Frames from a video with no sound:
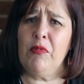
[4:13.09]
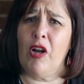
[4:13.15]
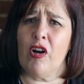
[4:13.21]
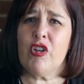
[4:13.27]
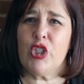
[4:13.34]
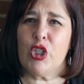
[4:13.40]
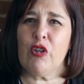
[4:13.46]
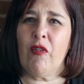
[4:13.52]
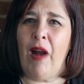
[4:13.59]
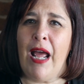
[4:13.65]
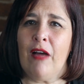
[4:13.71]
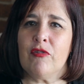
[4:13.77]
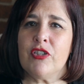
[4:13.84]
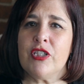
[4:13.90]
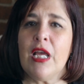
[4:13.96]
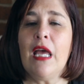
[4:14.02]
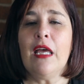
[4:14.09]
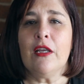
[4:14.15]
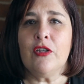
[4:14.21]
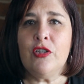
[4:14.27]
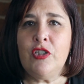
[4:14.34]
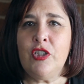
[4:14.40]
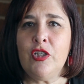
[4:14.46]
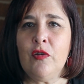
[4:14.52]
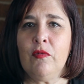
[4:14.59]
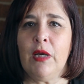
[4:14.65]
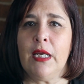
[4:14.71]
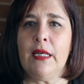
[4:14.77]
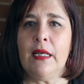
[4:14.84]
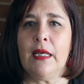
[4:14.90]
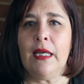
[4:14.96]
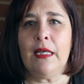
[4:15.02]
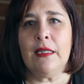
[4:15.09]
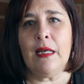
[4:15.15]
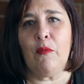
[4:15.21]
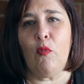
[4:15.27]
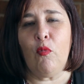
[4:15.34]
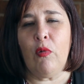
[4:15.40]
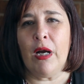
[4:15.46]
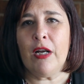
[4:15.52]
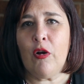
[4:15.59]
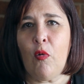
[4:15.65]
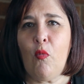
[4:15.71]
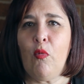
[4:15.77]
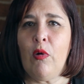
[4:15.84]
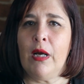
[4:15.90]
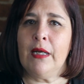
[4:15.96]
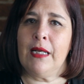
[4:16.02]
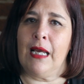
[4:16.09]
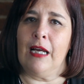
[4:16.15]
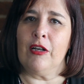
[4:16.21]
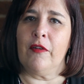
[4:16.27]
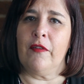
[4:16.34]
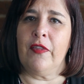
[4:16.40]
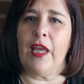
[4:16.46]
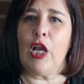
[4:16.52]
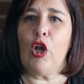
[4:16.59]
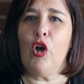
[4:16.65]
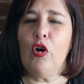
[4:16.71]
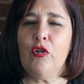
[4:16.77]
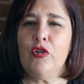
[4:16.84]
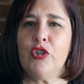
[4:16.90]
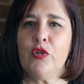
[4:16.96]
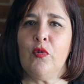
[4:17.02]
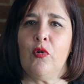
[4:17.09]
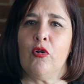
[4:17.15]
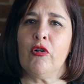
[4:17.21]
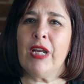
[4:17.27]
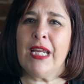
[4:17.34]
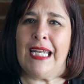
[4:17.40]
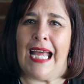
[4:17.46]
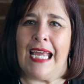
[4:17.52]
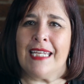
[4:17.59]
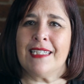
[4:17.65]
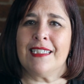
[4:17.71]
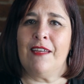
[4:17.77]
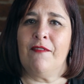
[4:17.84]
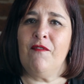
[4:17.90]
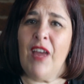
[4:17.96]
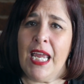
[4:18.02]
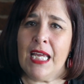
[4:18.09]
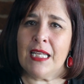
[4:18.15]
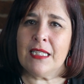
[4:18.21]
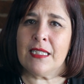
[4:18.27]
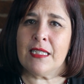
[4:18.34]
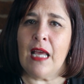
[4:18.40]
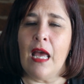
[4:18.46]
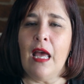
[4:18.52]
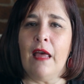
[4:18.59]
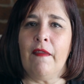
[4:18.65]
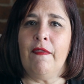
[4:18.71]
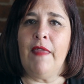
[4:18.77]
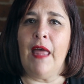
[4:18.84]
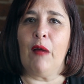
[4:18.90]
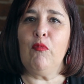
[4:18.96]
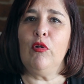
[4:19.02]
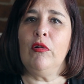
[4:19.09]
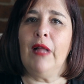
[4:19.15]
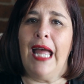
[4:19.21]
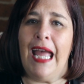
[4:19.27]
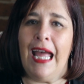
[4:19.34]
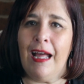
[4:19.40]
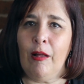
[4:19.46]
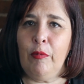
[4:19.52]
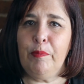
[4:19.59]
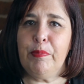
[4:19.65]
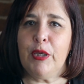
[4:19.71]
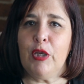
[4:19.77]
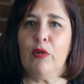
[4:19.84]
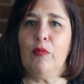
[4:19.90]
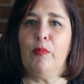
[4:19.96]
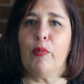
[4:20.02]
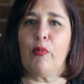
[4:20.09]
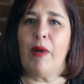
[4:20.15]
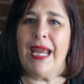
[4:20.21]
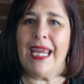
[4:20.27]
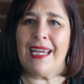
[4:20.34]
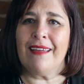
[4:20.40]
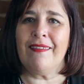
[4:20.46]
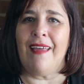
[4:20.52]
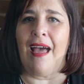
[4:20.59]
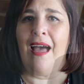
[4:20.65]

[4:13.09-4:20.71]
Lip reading: large crowds. Do it in a one-on-one kind of thing. Go to organized events that will help you break the